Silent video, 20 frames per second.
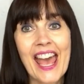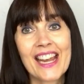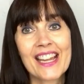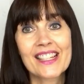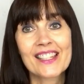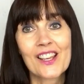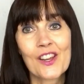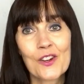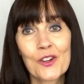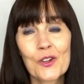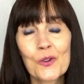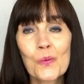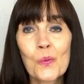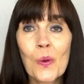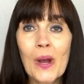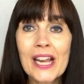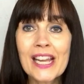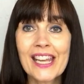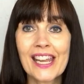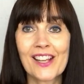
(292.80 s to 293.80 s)
And as I
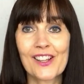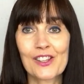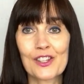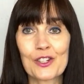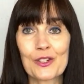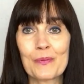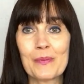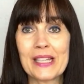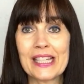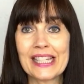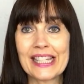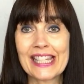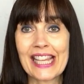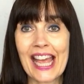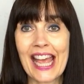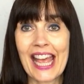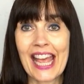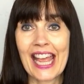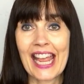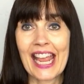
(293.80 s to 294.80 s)
heard one Englishman
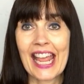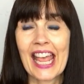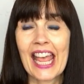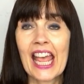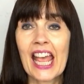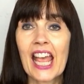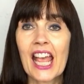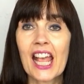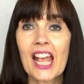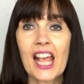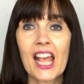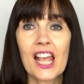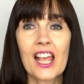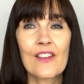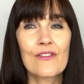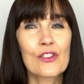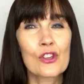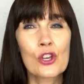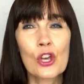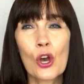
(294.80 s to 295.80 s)
say,
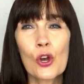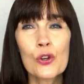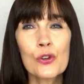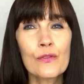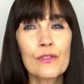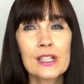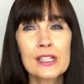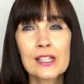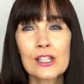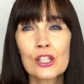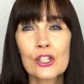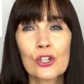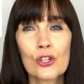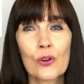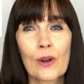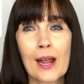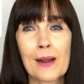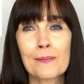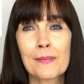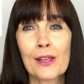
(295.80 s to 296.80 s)
if you go to visit your
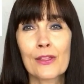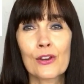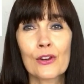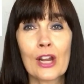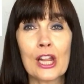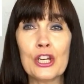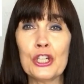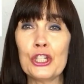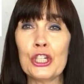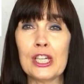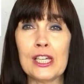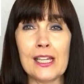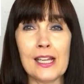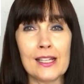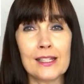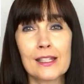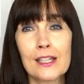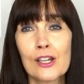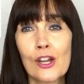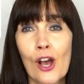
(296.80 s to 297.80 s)
grandmother and she
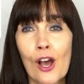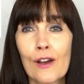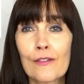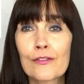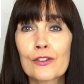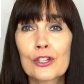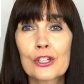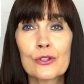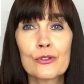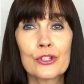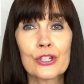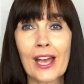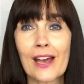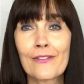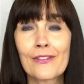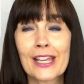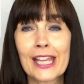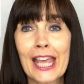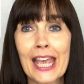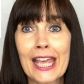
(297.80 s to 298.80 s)
doesn't offer you
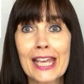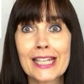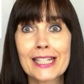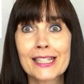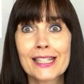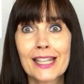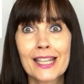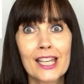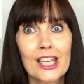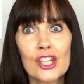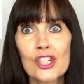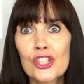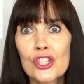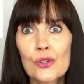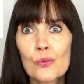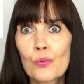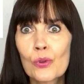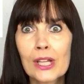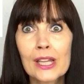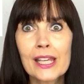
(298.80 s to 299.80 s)
Jaffa Cakes, Is
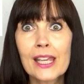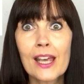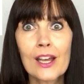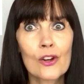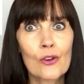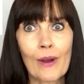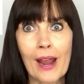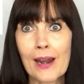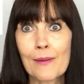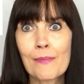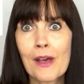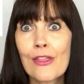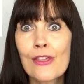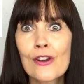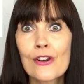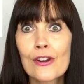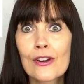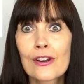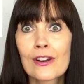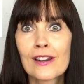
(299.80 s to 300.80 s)
she really a
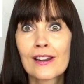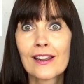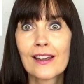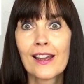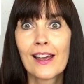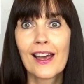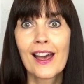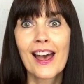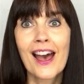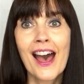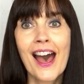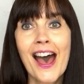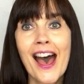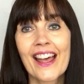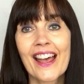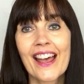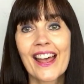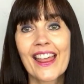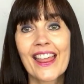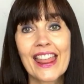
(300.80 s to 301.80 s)
grandmother?
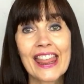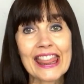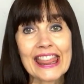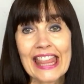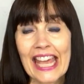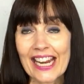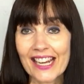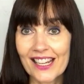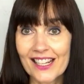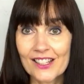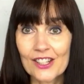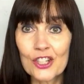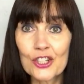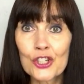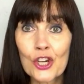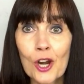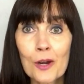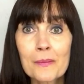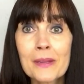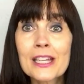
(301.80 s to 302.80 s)
That is a
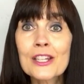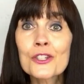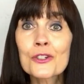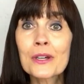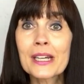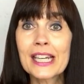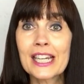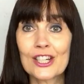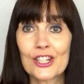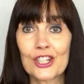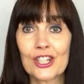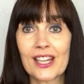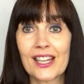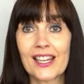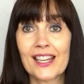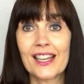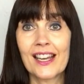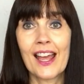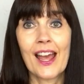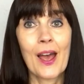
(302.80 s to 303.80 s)
charming
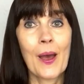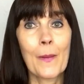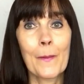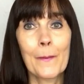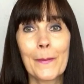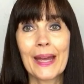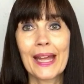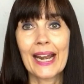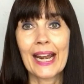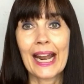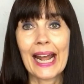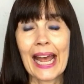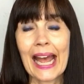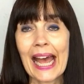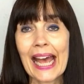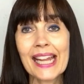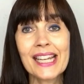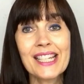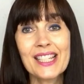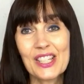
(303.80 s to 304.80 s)
tradition, but
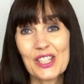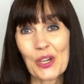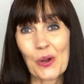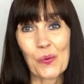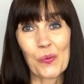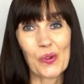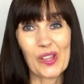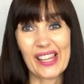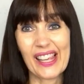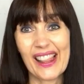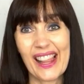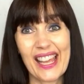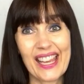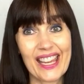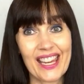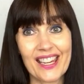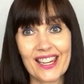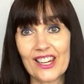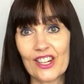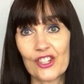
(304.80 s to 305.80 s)
I just don't really
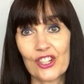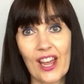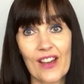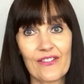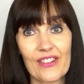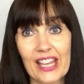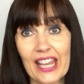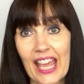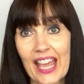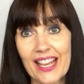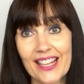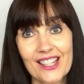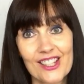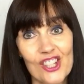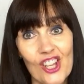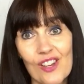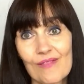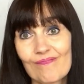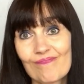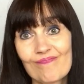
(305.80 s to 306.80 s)
like eating Jaffa
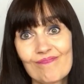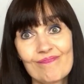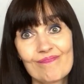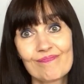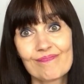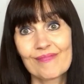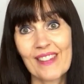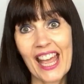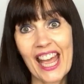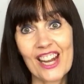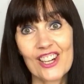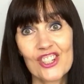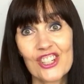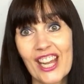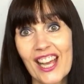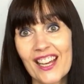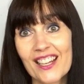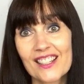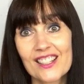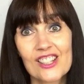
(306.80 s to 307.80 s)
Cakes.
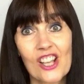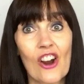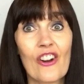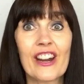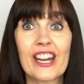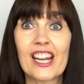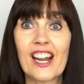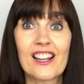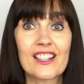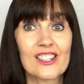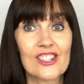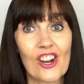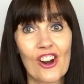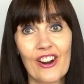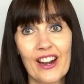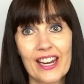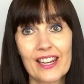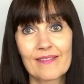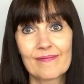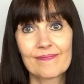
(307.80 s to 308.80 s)
Hashtag sorry, not
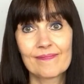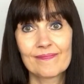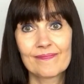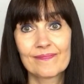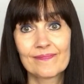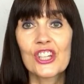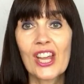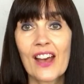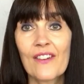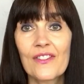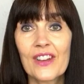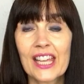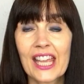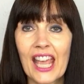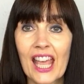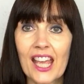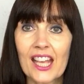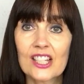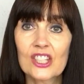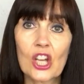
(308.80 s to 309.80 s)
sorry. Jaffa
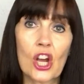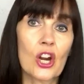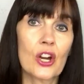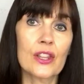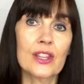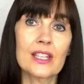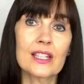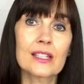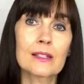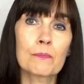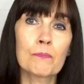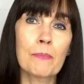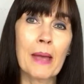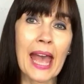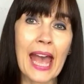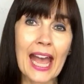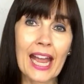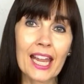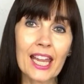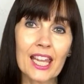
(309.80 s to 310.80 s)
Cakes are this
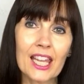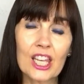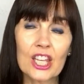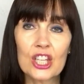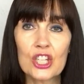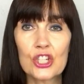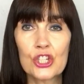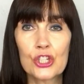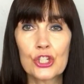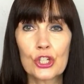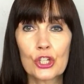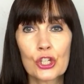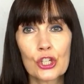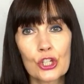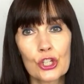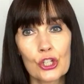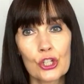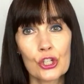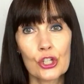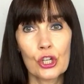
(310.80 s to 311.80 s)
packaged
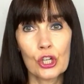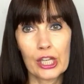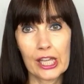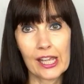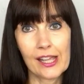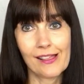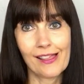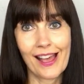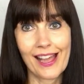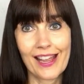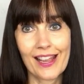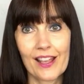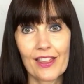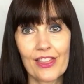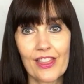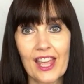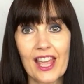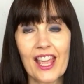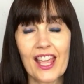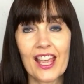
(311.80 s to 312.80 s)

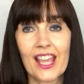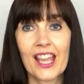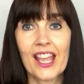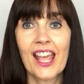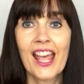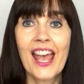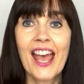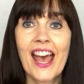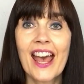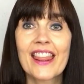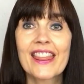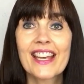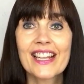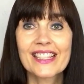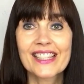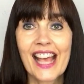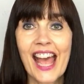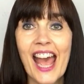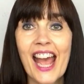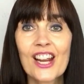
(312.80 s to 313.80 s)
cookie-like thing
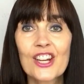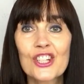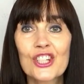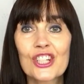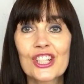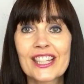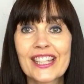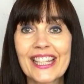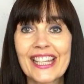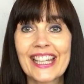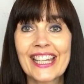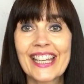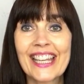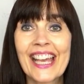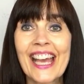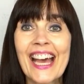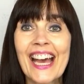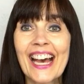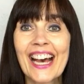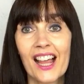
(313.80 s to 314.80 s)
that's
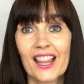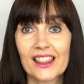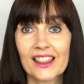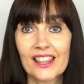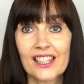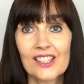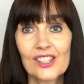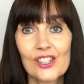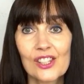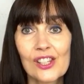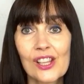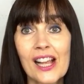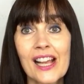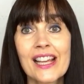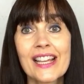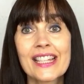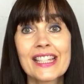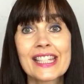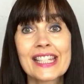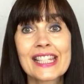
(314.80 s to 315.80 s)
actually a little
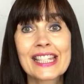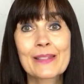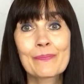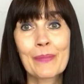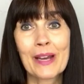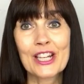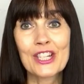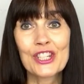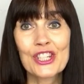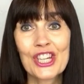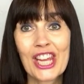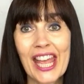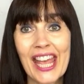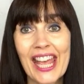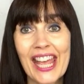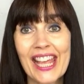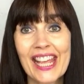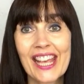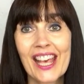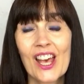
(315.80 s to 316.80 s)
sponge
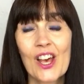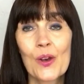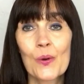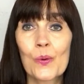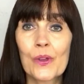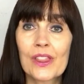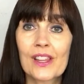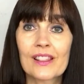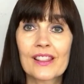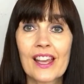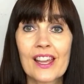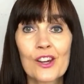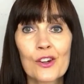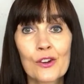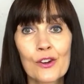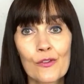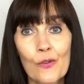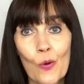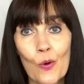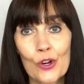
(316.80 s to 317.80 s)
cake with a
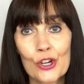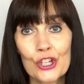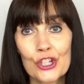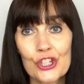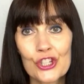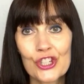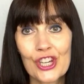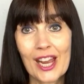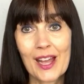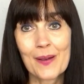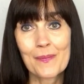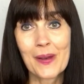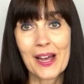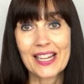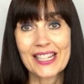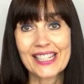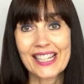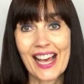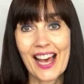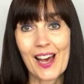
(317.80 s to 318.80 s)
layer of orange jam
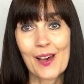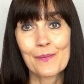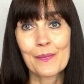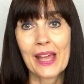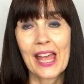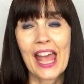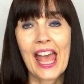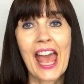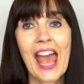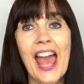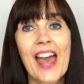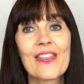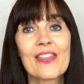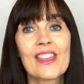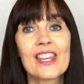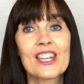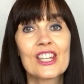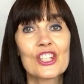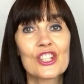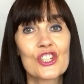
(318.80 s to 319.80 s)
on top
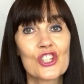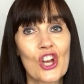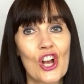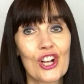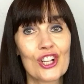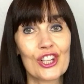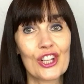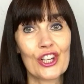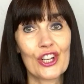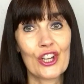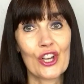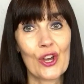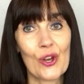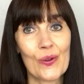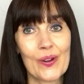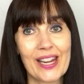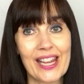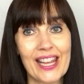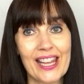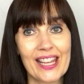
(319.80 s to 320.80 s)
and then a chocolate
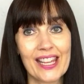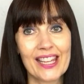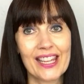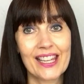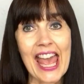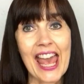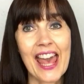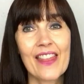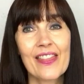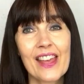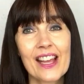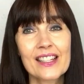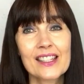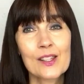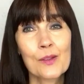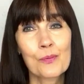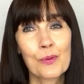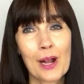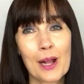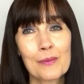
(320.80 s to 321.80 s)
coating. And
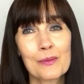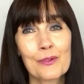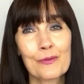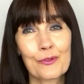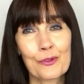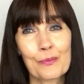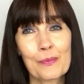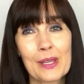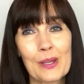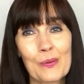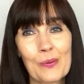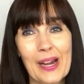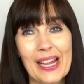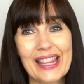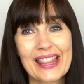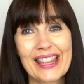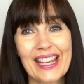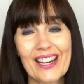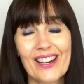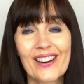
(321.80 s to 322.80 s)
that's the problem for me
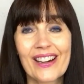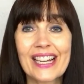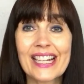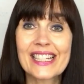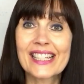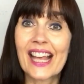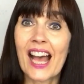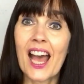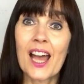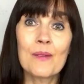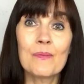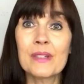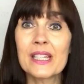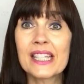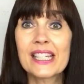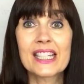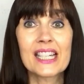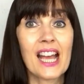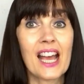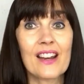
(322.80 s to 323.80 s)
right there, is I'm
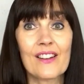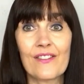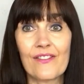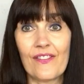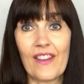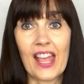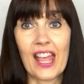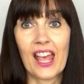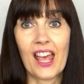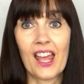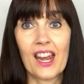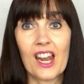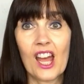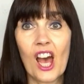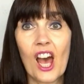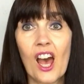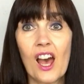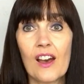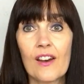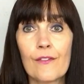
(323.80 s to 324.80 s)
just not a fan
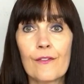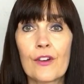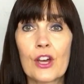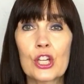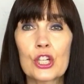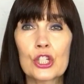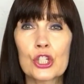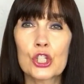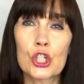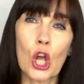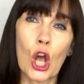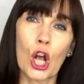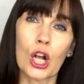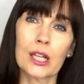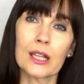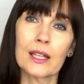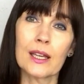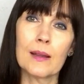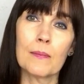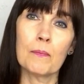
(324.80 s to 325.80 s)
of
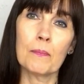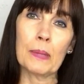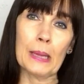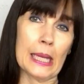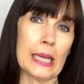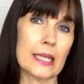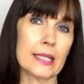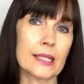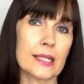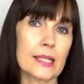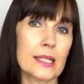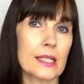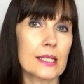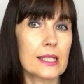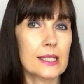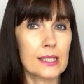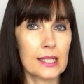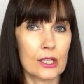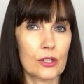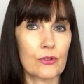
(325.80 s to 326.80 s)
chocolate plus
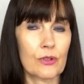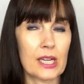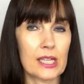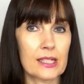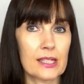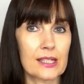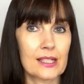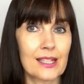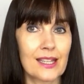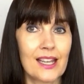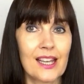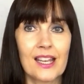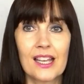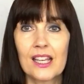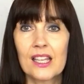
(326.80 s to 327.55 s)
citrus.